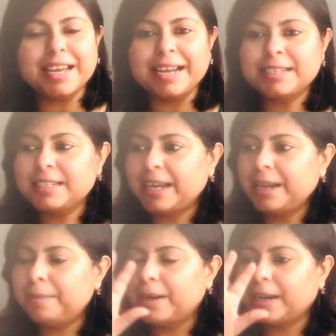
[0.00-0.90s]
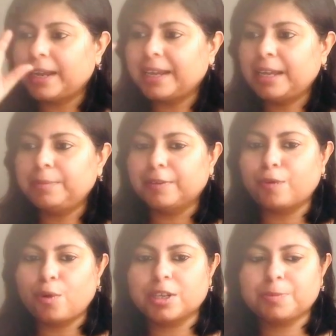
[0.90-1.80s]
say entertained, but like keep the
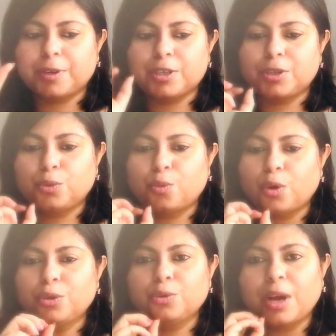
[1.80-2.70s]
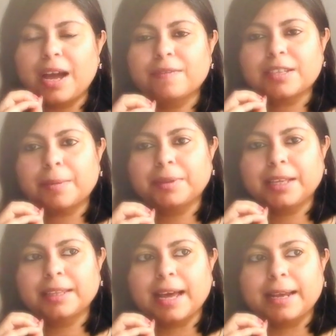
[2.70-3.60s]
focus, because you want to have
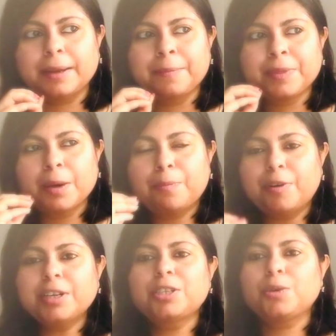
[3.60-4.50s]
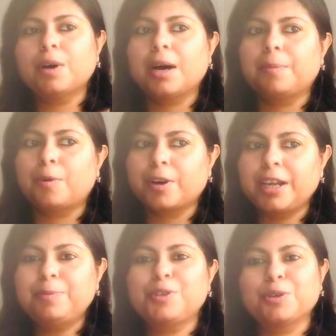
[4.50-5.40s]
something that perks you up or
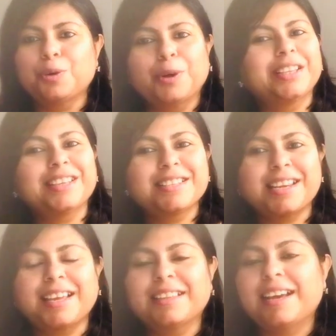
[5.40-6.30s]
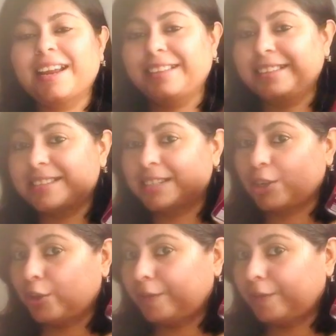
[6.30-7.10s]
keeps you going, things like that. I think this is a good